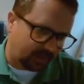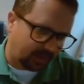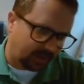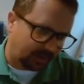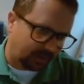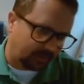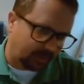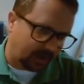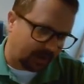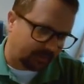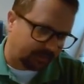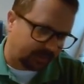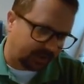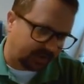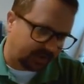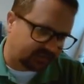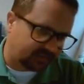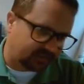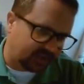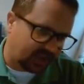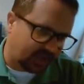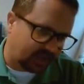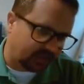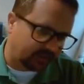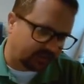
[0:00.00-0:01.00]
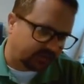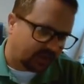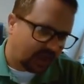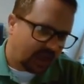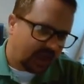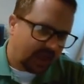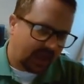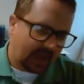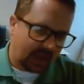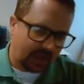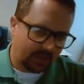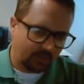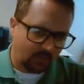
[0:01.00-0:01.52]
like red blood cells
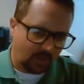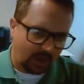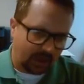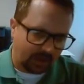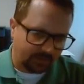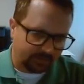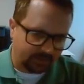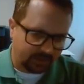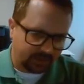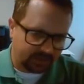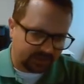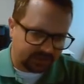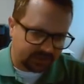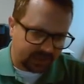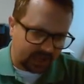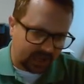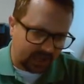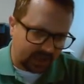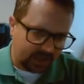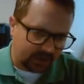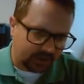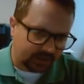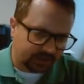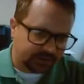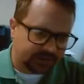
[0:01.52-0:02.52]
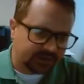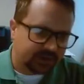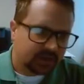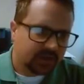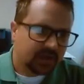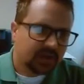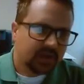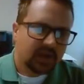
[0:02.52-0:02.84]
and white blood cells.